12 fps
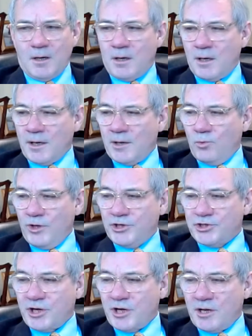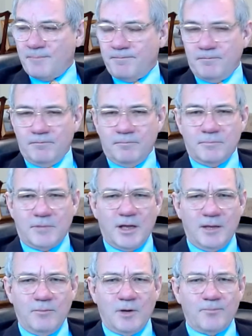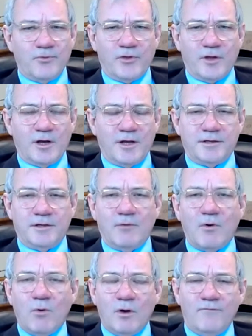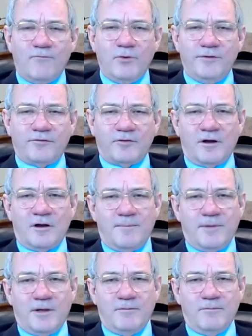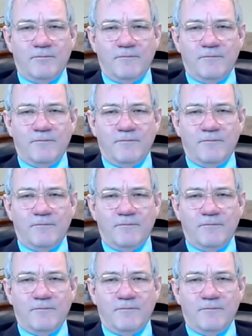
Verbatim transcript: Uh, and WeChat came up with the idea well, what if we set up a